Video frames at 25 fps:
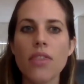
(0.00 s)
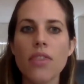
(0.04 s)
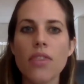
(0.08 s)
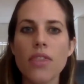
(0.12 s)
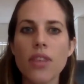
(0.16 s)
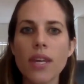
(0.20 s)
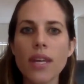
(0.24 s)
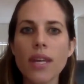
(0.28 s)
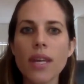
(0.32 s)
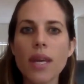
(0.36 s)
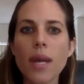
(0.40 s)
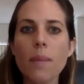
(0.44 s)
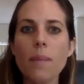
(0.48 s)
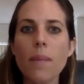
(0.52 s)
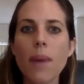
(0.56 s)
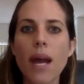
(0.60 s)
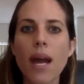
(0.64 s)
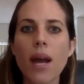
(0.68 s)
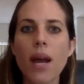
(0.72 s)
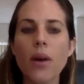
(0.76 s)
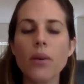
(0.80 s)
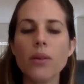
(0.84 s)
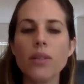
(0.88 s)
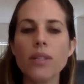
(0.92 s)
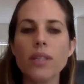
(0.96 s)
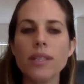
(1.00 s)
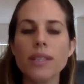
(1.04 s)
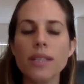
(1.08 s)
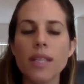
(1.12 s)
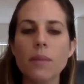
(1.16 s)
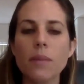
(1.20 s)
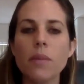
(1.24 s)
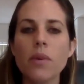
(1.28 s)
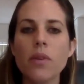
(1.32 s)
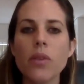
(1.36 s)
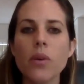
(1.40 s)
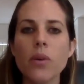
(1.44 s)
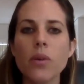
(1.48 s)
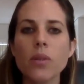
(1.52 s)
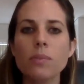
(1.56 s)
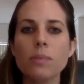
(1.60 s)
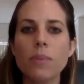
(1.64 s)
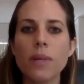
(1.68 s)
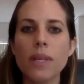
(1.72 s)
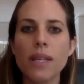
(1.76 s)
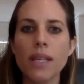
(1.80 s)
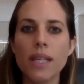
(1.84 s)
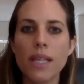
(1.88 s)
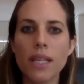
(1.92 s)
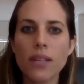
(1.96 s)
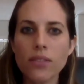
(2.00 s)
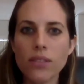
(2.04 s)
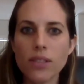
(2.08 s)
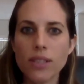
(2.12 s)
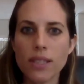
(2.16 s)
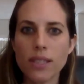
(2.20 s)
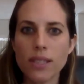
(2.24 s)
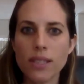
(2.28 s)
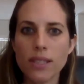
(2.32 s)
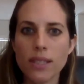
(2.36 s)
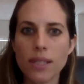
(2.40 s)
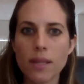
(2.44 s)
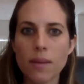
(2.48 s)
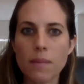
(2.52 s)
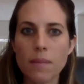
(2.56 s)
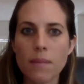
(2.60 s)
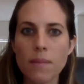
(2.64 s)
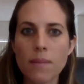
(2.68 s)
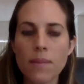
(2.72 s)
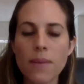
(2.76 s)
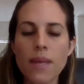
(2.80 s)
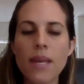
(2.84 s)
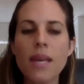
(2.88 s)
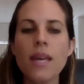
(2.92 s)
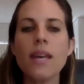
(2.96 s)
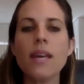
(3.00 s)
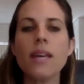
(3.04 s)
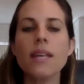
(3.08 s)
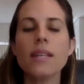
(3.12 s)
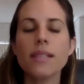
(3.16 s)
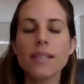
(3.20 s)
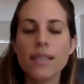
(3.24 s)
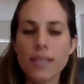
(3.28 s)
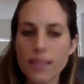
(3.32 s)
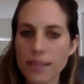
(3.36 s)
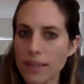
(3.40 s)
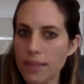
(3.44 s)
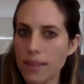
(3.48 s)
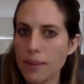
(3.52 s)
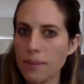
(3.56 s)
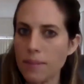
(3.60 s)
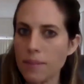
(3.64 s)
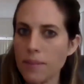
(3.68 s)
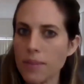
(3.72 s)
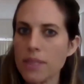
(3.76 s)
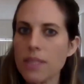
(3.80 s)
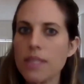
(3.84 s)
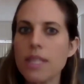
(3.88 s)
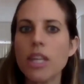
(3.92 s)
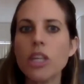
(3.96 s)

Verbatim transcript: think about some of those belief systems